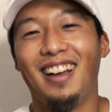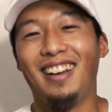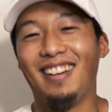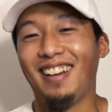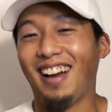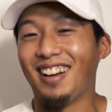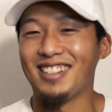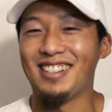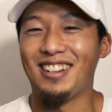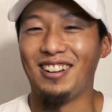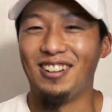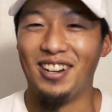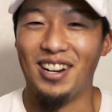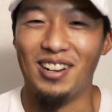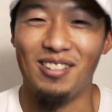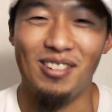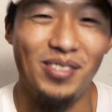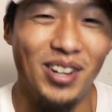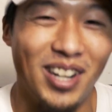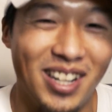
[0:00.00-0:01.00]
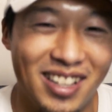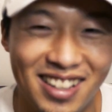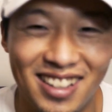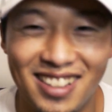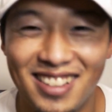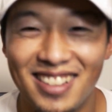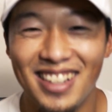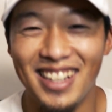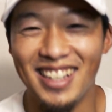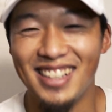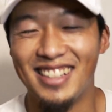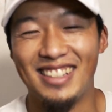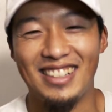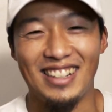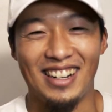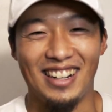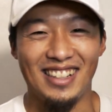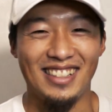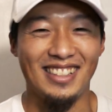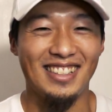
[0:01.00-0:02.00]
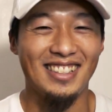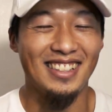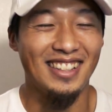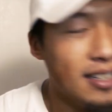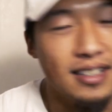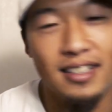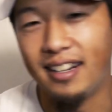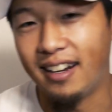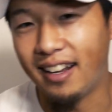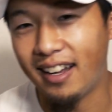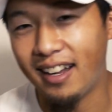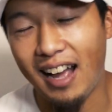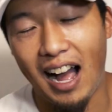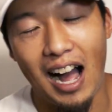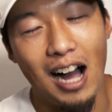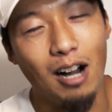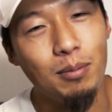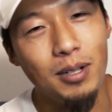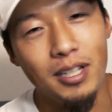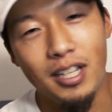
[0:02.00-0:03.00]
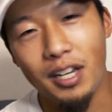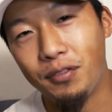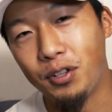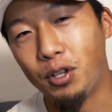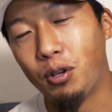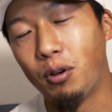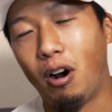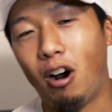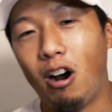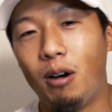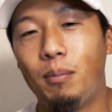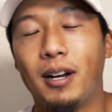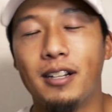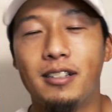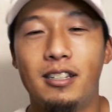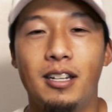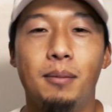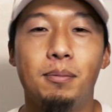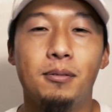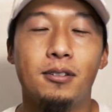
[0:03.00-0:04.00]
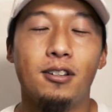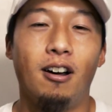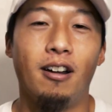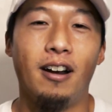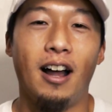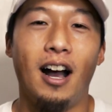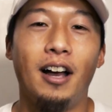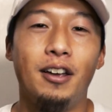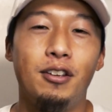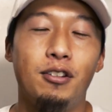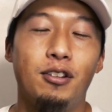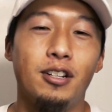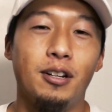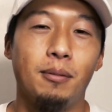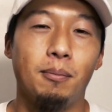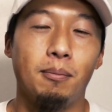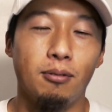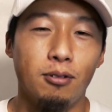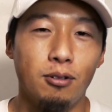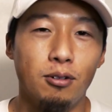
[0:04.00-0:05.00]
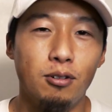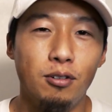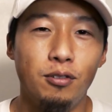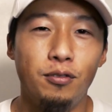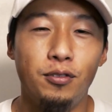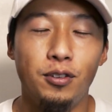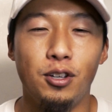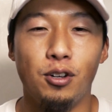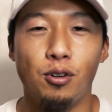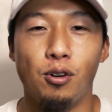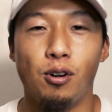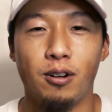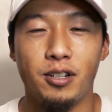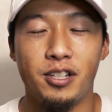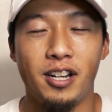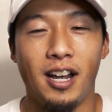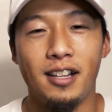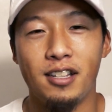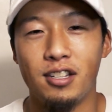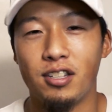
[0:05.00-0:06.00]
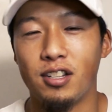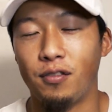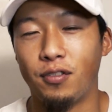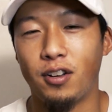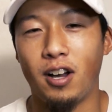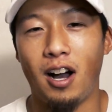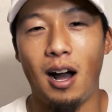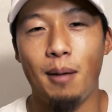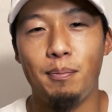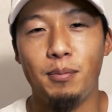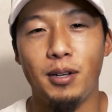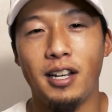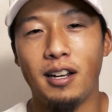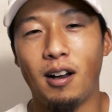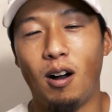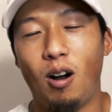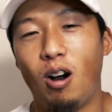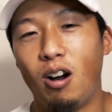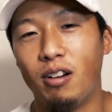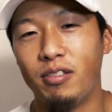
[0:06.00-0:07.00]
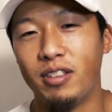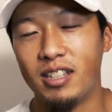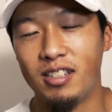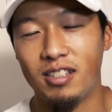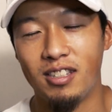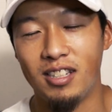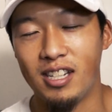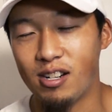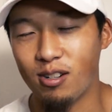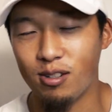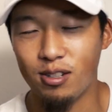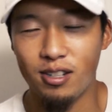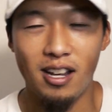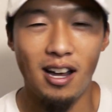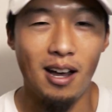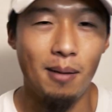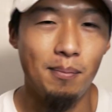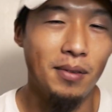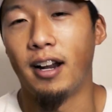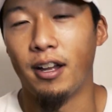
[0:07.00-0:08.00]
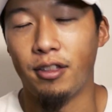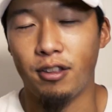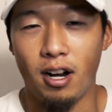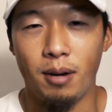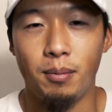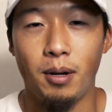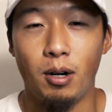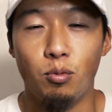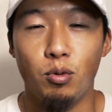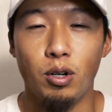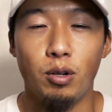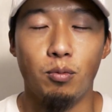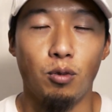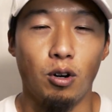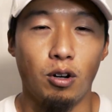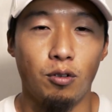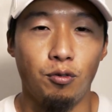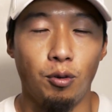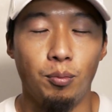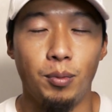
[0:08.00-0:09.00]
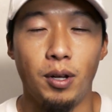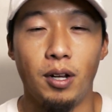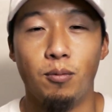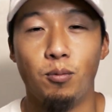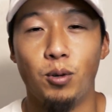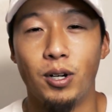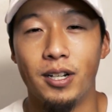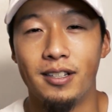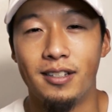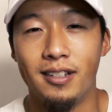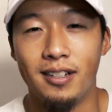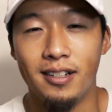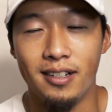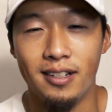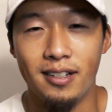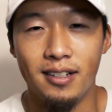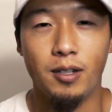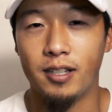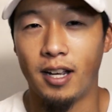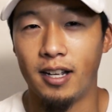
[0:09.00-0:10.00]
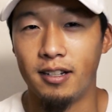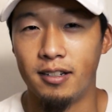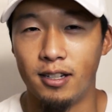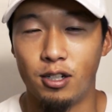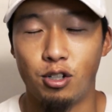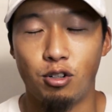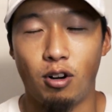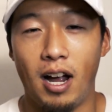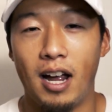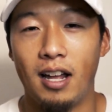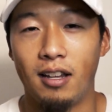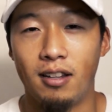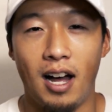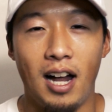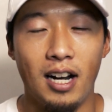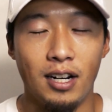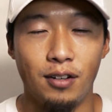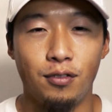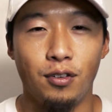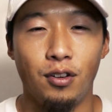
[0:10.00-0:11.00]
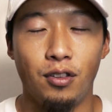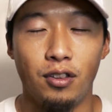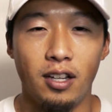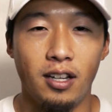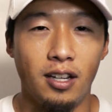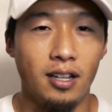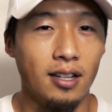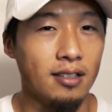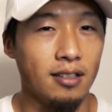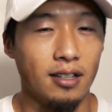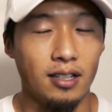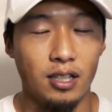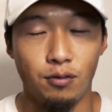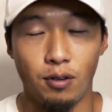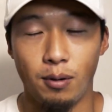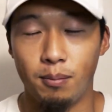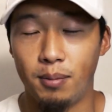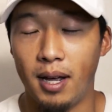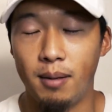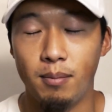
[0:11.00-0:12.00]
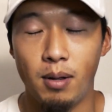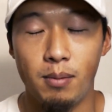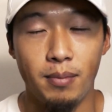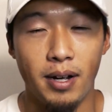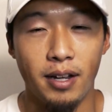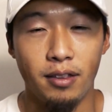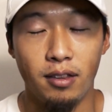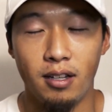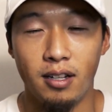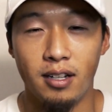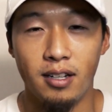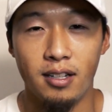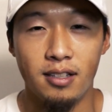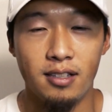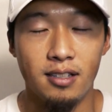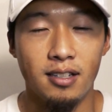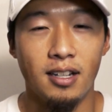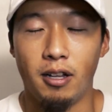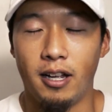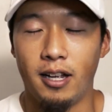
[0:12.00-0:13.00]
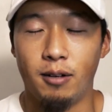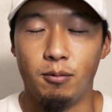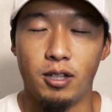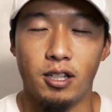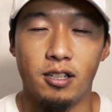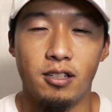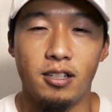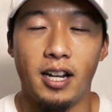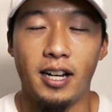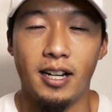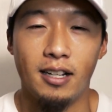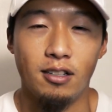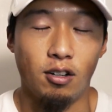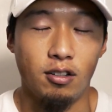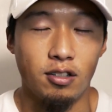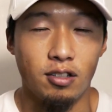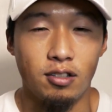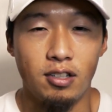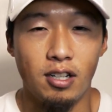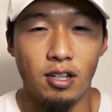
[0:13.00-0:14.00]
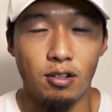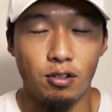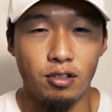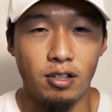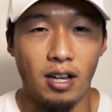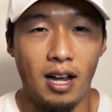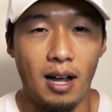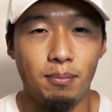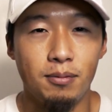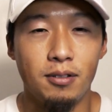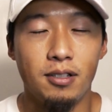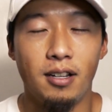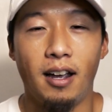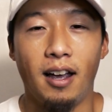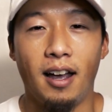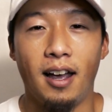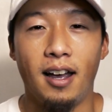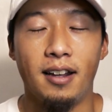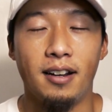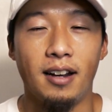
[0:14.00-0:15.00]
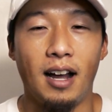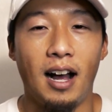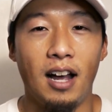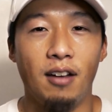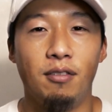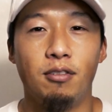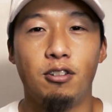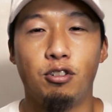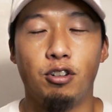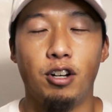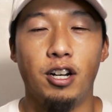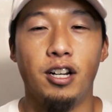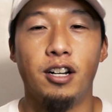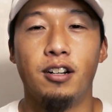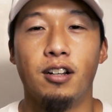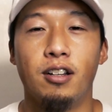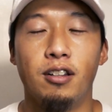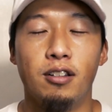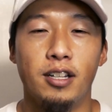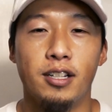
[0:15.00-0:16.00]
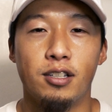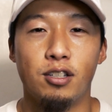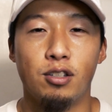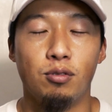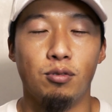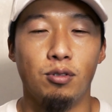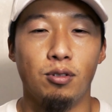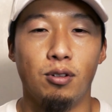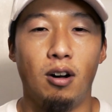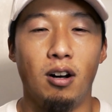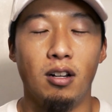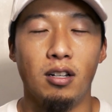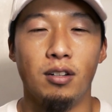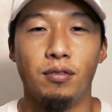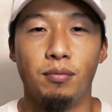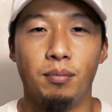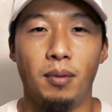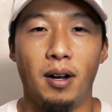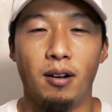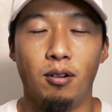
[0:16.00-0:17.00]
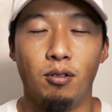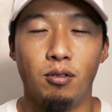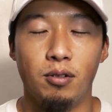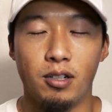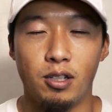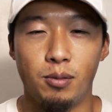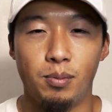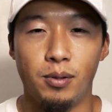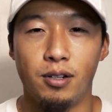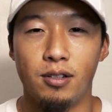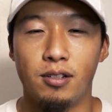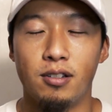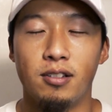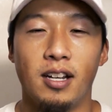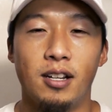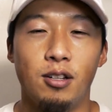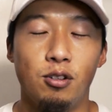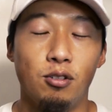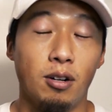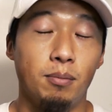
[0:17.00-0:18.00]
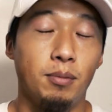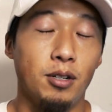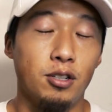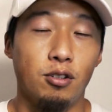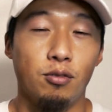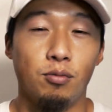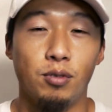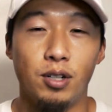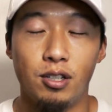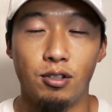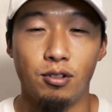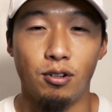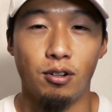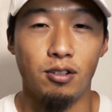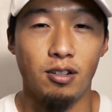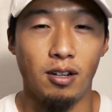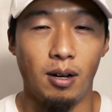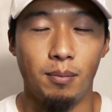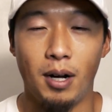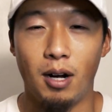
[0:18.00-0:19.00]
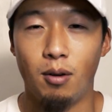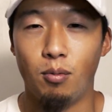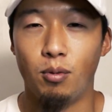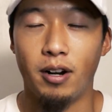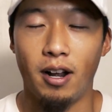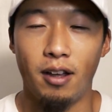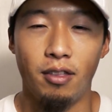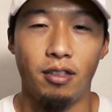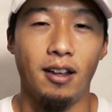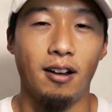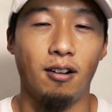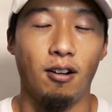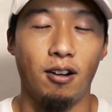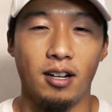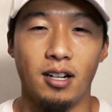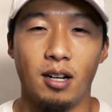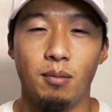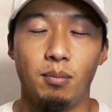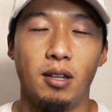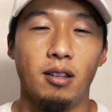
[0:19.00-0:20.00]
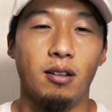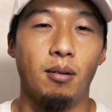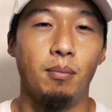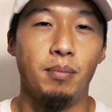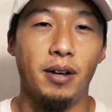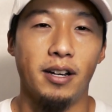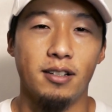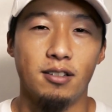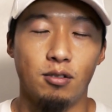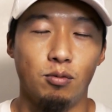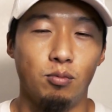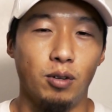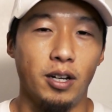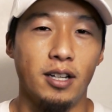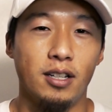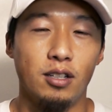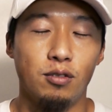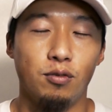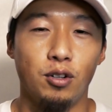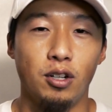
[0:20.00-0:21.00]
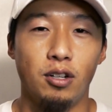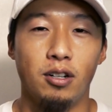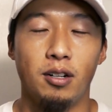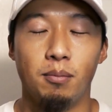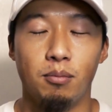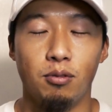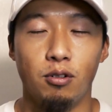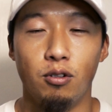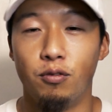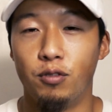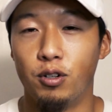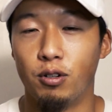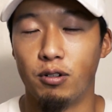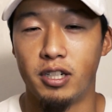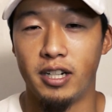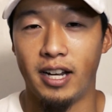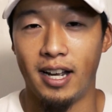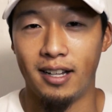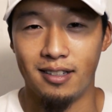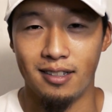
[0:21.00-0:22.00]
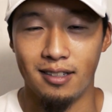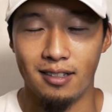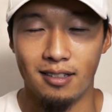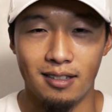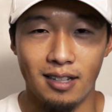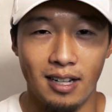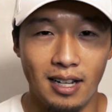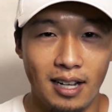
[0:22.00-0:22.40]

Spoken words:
Hey, how's it going, everybody? It's Jayce. Today, I'll be giving you all my tips on how you can improve your chances of copying on the SNKRS app. I thought about what worked for me and what didn't, because I did try a lot of different things, like different payment methods, playing with the settings on the SNKRS apps, and I've created a list through all of my own experiences and doing a bunch of research about what I think are going to be the best ways for you to improve your chances.